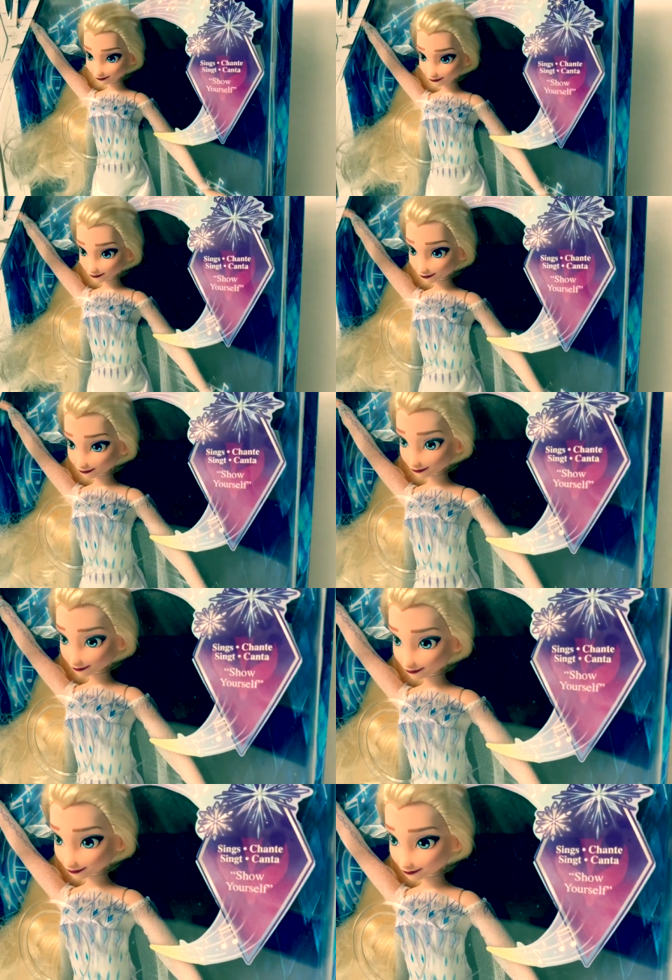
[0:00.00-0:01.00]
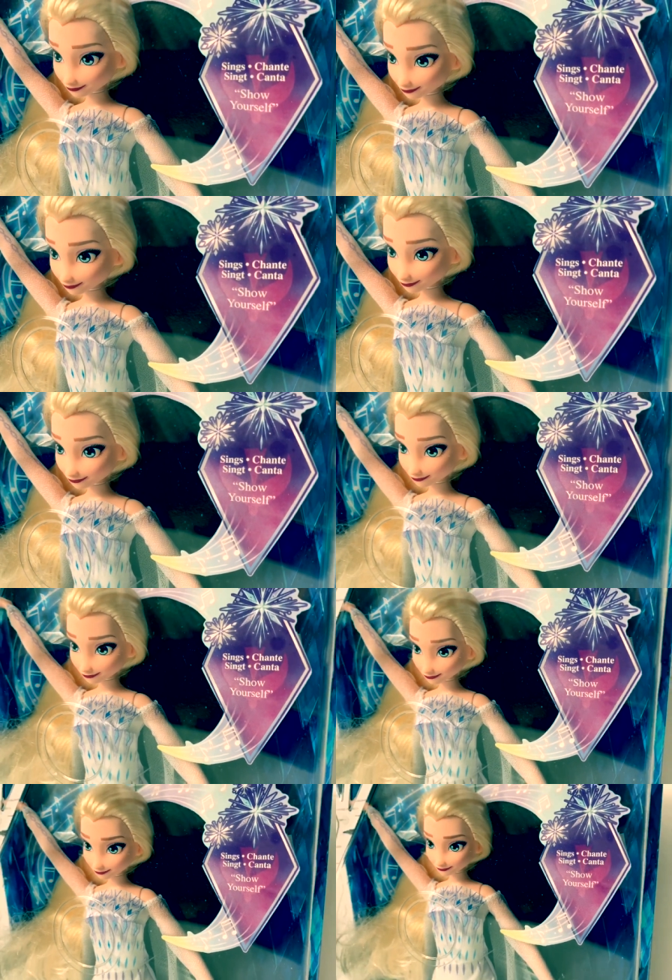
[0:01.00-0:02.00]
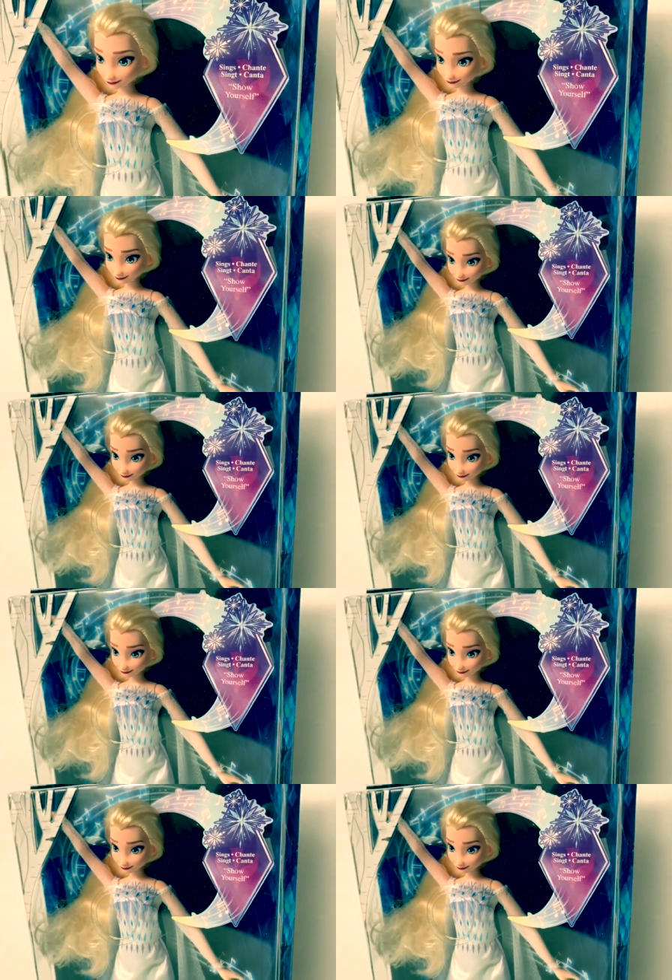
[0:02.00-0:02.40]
and she sings Show Yourself.